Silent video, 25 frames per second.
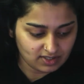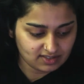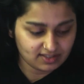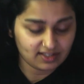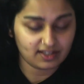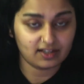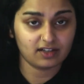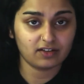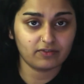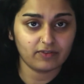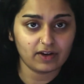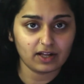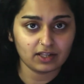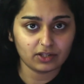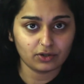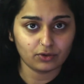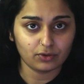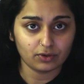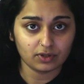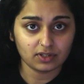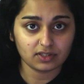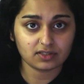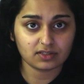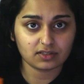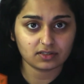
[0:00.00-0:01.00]
aesthetic value.
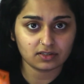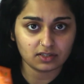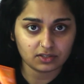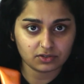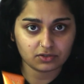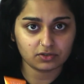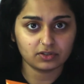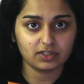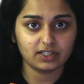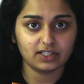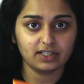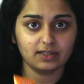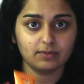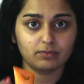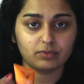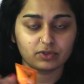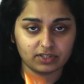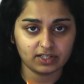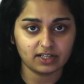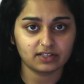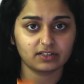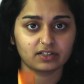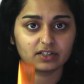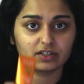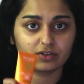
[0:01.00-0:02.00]
It's literally
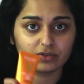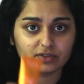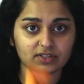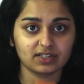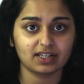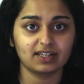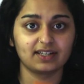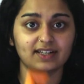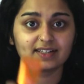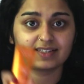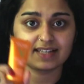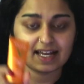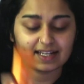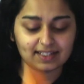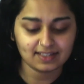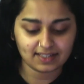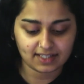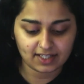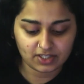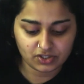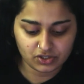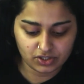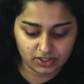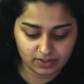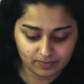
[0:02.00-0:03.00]
protecting your skin. It's
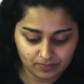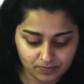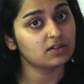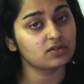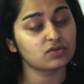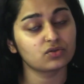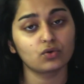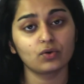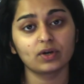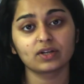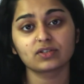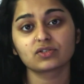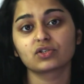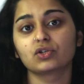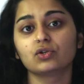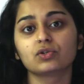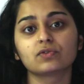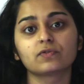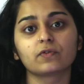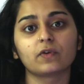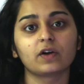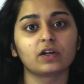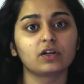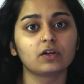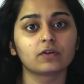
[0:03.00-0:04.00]
anti-aging. There's no excuse
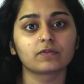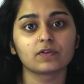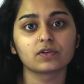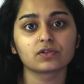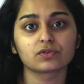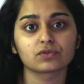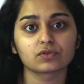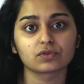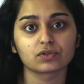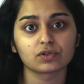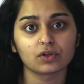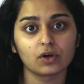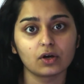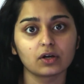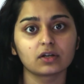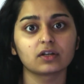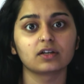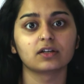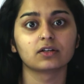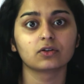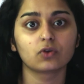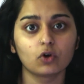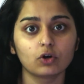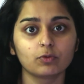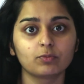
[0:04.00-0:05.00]
for any of us to not
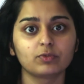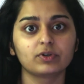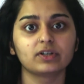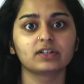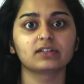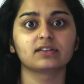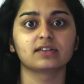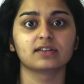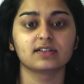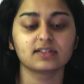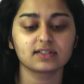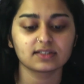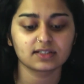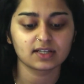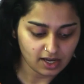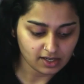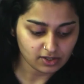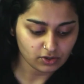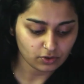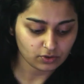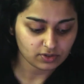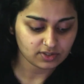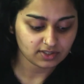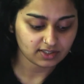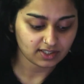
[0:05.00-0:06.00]
incorporate this in
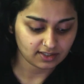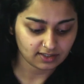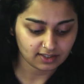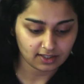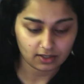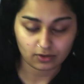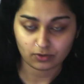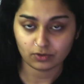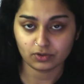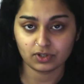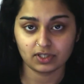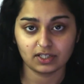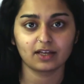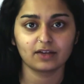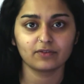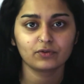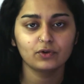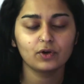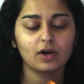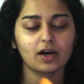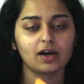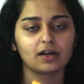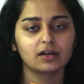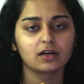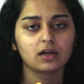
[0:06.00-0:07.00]
your skincare routine. If
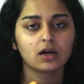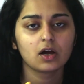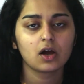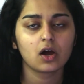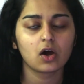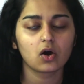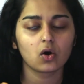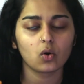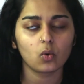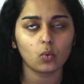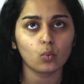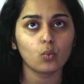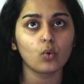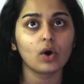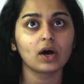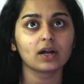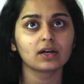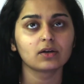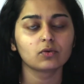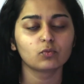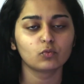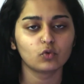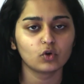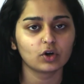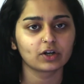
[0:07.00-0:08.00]
you had
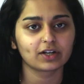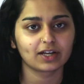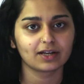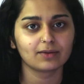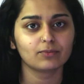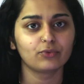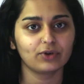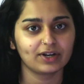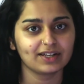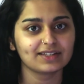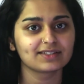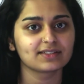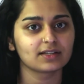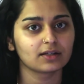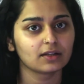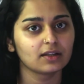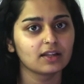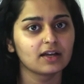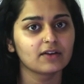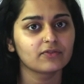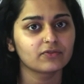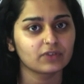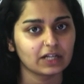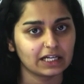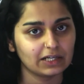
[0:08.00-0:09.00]
one working brain cell
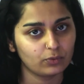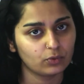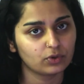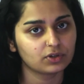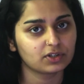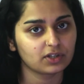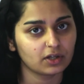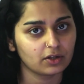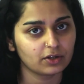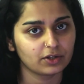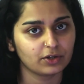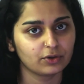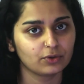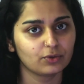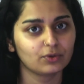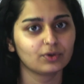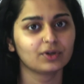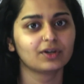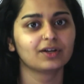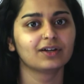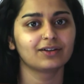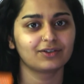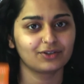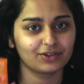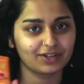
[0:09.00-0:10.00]
left, it would tell you
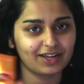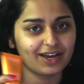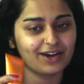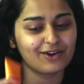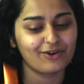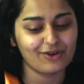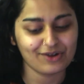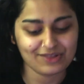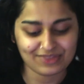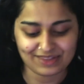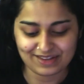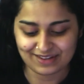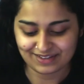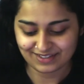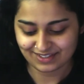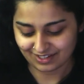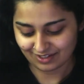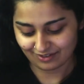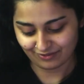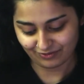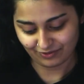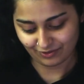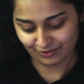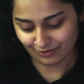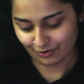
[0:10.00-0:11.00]
to get on this
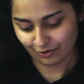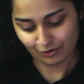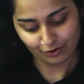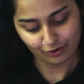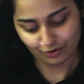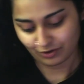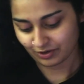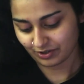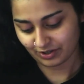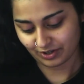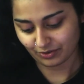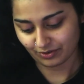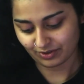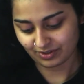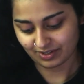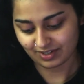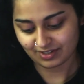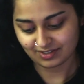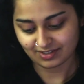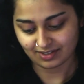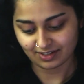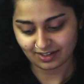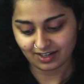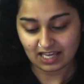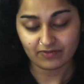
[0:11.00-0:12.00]
if you're not already on
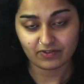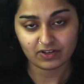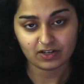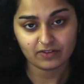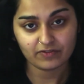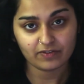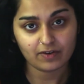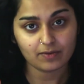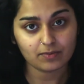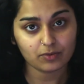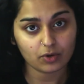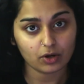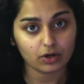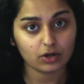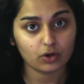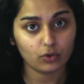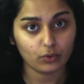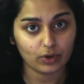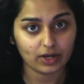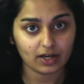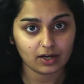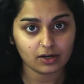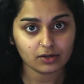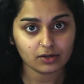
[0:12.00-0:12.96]
this. Like, even if I'm not going